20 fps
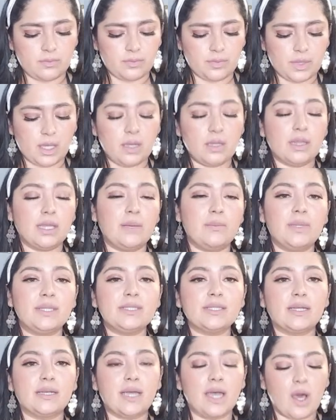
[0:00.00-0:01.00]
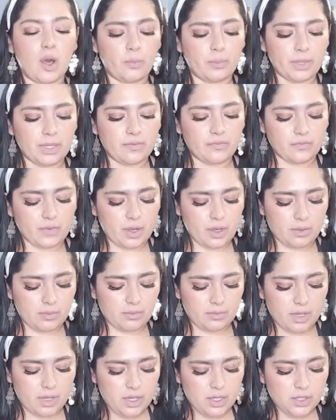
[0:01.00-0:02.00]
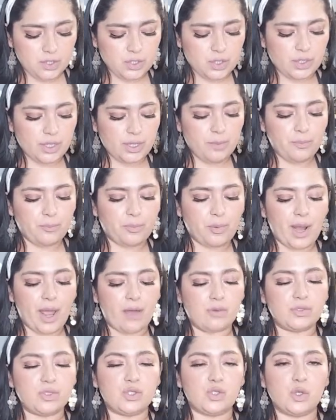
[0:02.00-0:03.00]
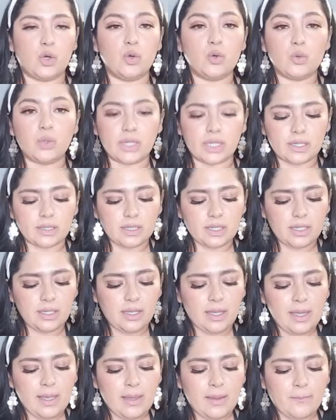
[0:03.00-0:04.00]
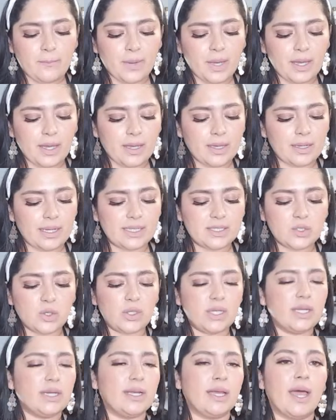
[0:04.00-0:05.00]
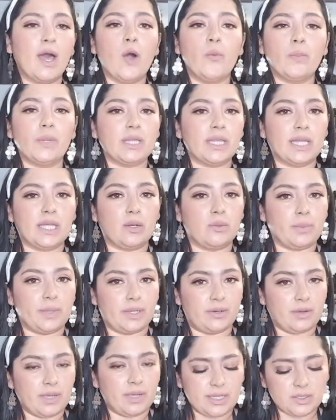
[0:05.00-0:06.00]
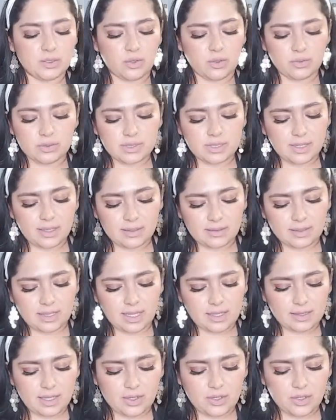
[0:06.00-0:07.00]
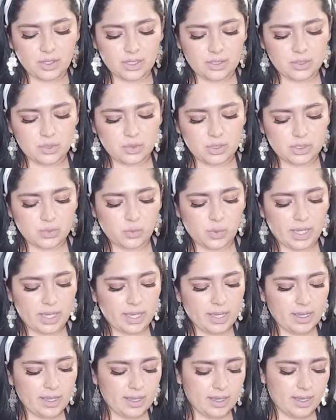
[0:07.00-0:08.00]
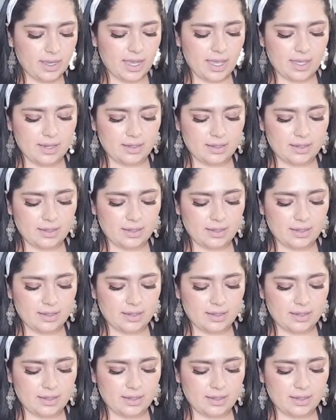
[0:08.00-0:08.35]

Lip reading: lemon's gonna help it from turning brown so quickly, but it's only gonna help a little bit. Okay, don't think that you can do this way ahead